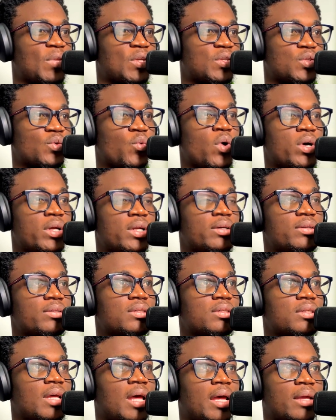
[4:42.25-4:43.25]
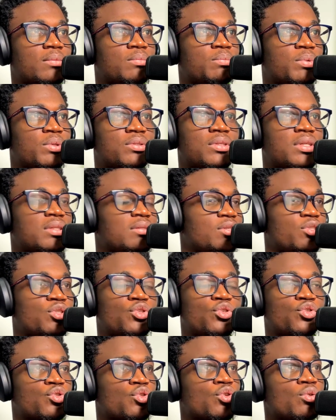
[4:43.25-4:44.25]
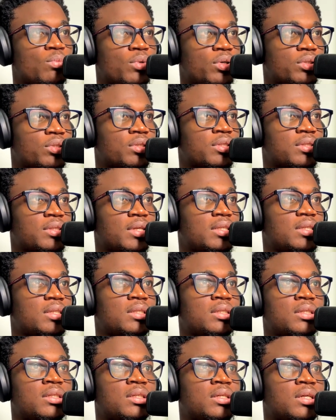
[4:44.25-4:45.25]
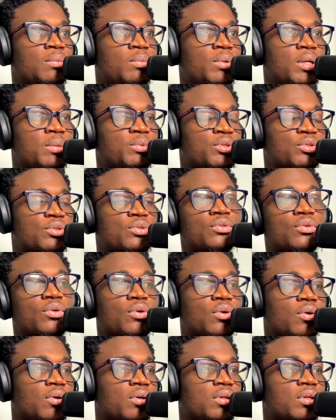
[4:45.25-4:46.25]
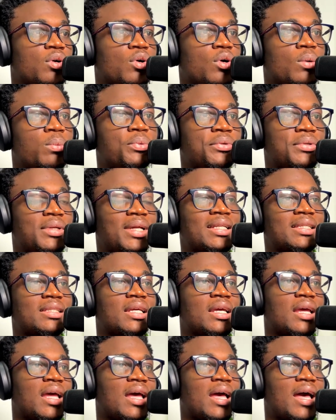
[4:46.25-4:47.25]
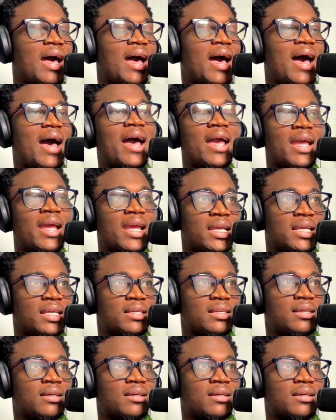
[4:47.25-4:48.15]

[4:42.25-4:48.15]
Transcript: So what else? There's so much settings in here, but I'm just gonna call a couple that I